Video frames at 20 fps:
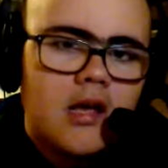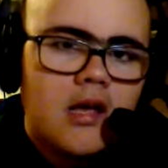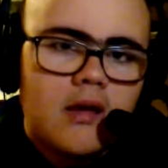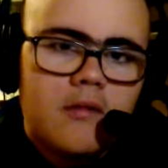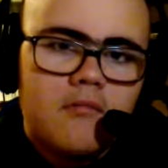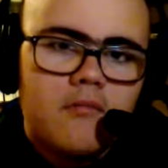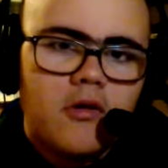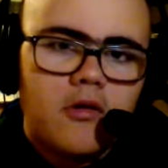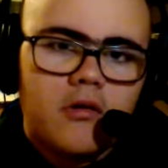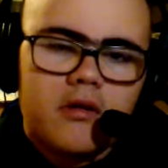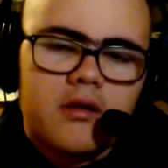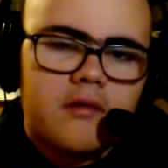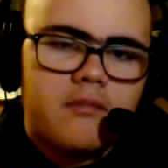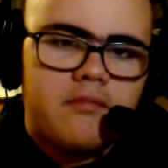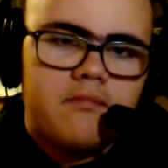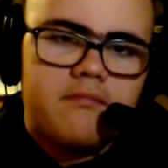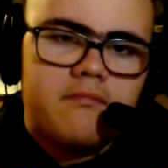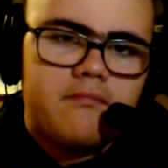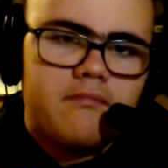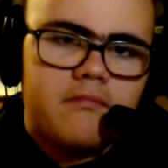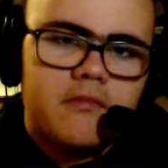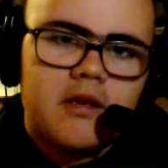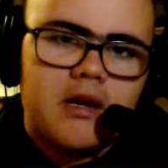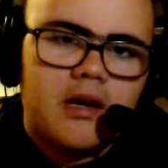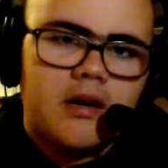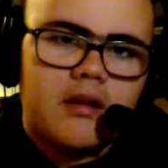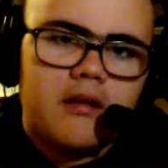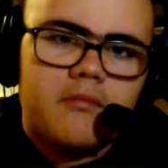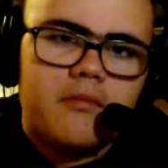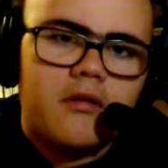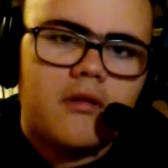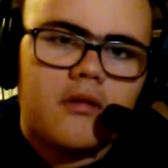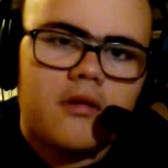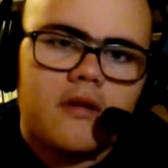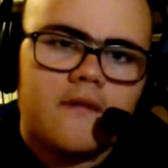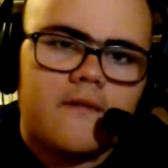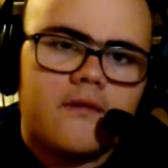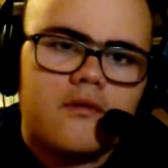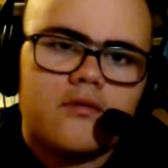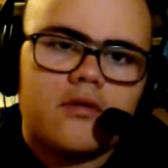Most guys' balls
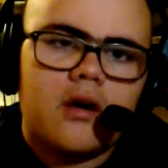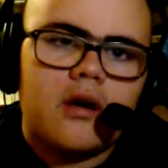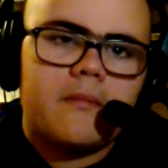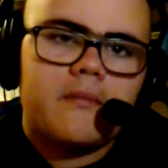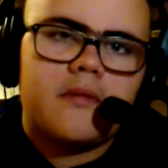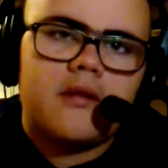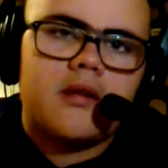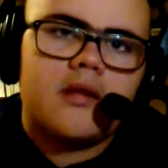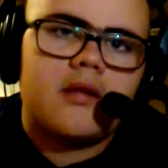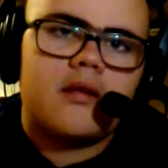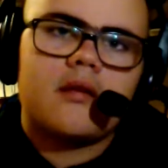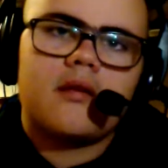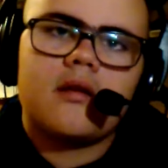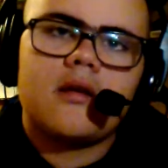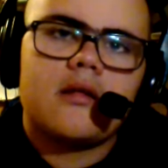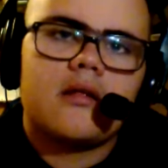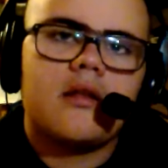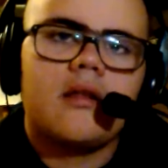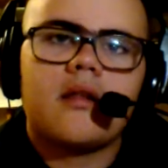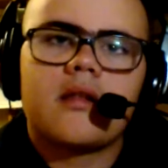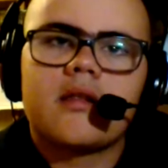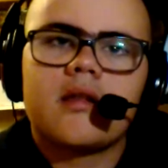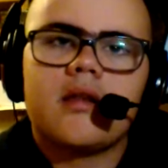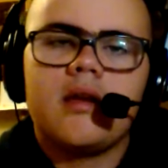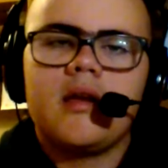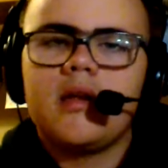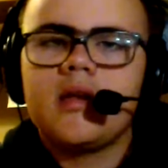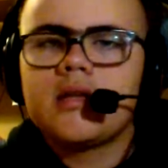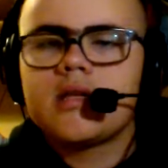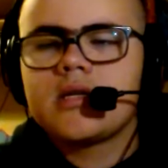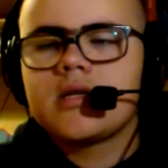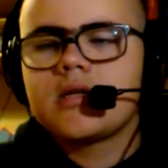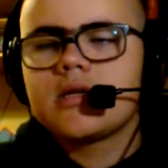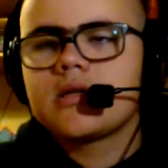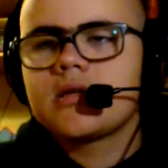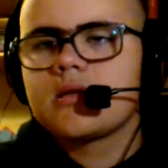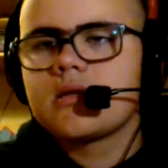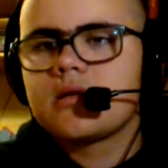have dropped at this age.